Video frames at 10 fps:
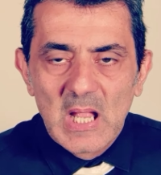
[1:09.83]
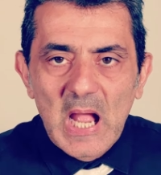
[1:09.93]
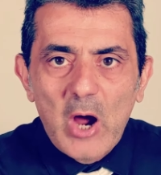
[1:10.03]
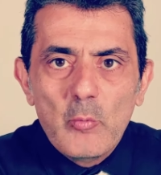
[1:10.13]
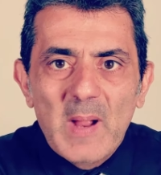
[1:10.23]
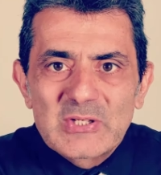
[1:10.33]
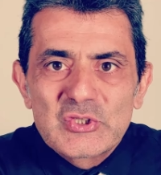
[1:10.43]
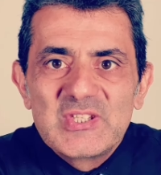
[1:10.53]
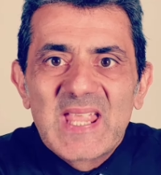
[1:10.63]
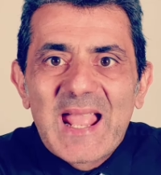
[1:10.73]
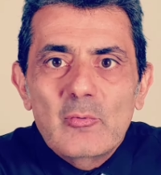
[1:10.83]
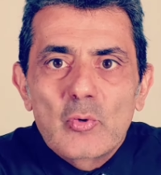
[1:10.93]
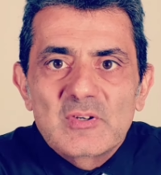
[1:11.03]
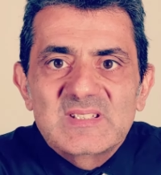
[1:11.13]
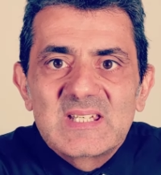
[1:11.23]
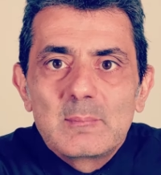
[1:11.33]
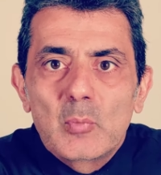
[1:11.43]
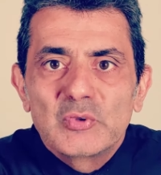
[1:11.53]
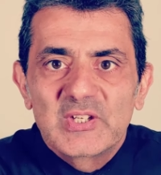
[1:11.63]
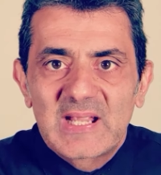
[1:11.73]
How much the errors in
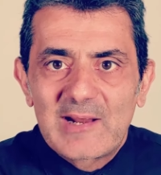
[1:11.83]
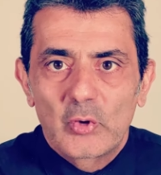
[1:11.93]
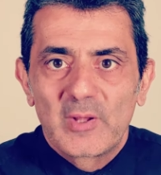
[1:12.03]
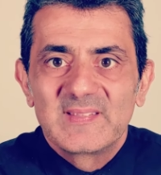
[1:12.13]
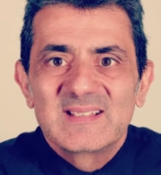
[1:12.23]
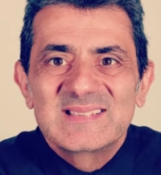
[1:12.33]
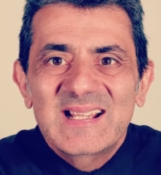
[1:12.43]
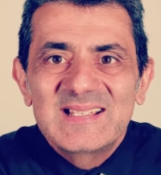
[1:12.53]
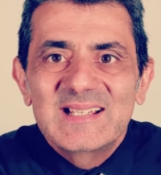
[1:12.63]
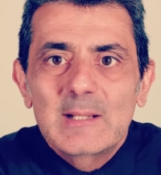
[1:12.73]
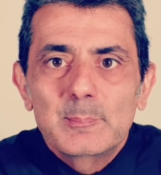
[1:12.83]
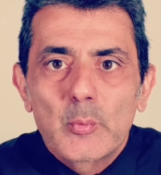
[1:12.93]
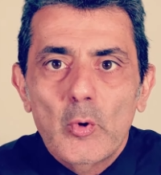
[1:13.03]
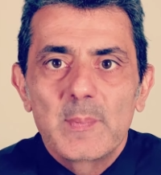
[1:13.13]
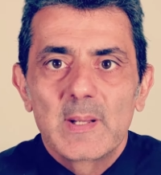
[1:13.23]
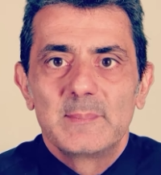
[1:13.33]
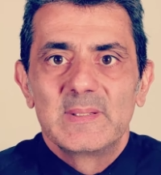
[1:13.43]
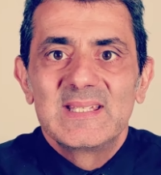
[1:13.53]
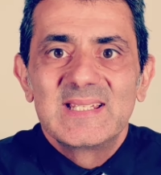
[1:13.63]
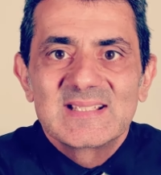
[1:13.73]
Monte Carlo and the technical problem
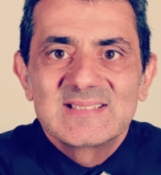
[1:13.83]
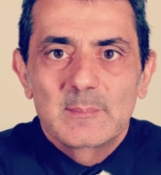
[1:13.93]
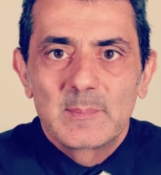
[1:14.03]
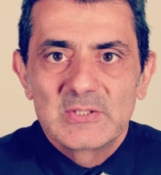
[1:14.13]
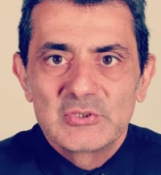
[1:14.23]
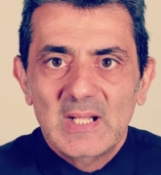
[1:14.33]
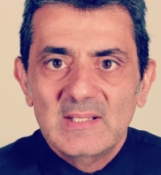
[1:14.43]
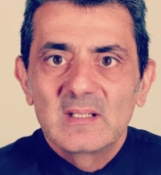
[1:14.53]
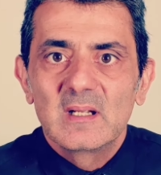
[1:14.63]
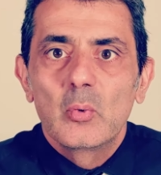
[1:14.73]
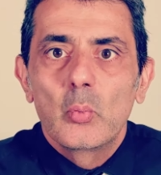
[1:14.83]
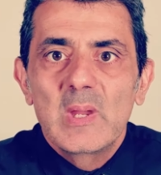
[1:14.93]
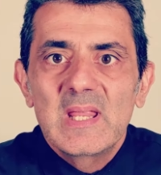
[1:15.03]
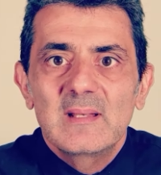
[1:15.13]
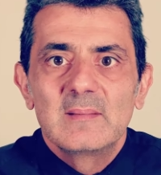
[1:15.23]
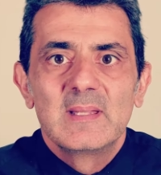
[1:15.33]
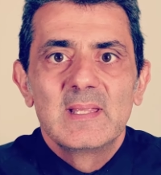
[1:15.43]
in Azerbaijan will